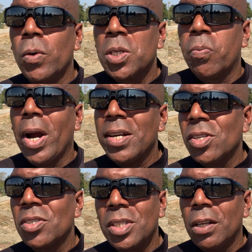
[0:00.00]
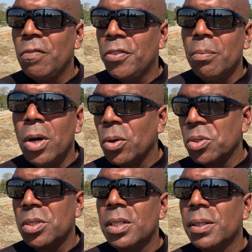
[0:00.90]
branches give the
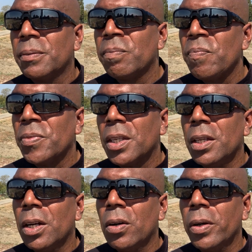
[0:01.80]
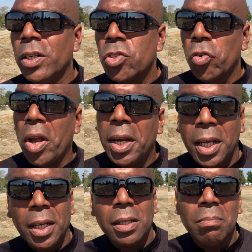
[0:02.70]
most, in
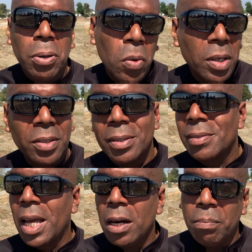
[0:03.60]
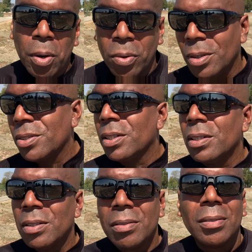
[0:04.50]
training and sign up
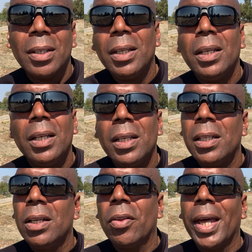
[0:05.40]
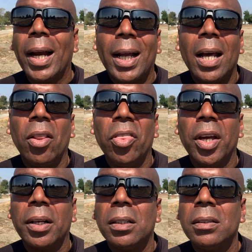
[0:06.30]
bonuses, that kind of
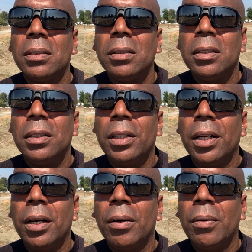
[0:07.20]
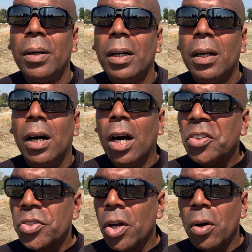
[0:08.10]
thing.
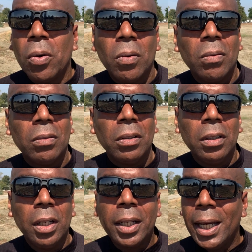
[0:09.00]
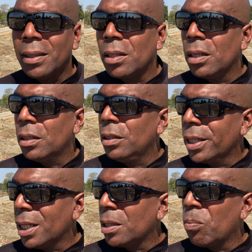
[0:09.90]
Also look at
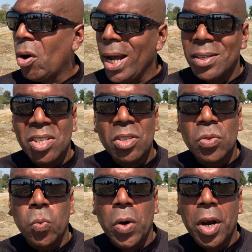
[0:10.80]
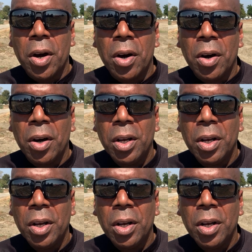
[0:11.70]
the branches where